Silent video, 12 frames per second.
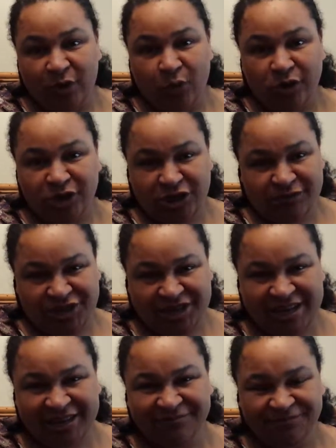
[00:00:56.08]
washing
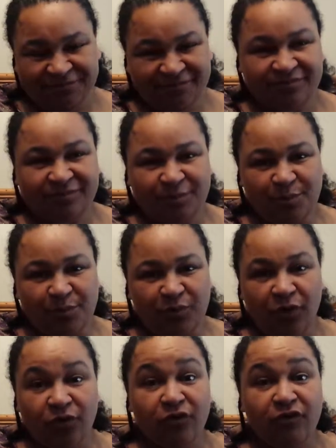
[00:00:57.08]
machine,
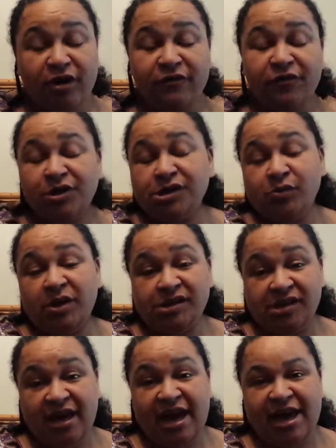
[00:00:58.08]
the very first ones
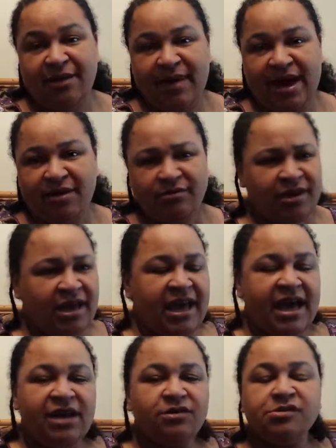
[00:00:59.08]
that came out,
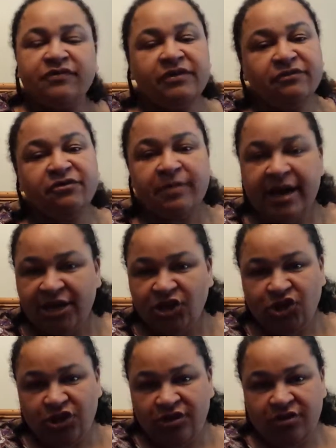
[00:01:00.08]
and lots of
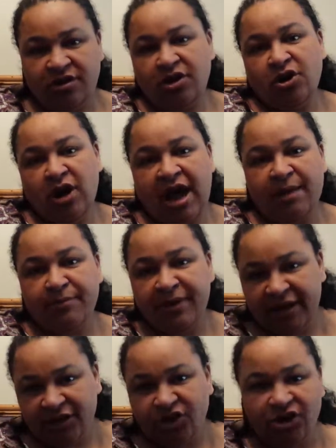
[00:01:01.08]
information and
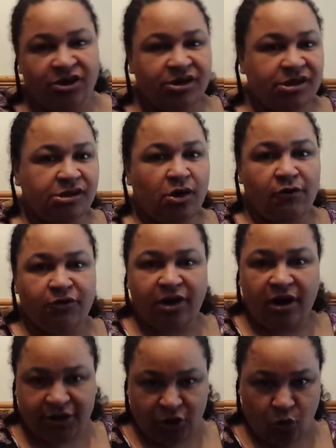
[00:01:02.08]
pictures
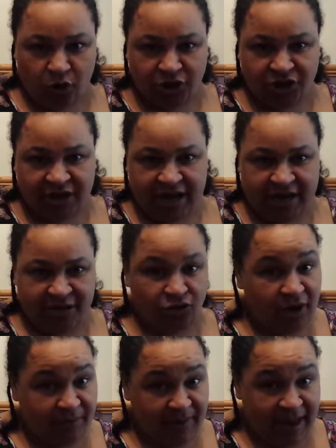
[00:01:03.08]
regarding wash day, dolly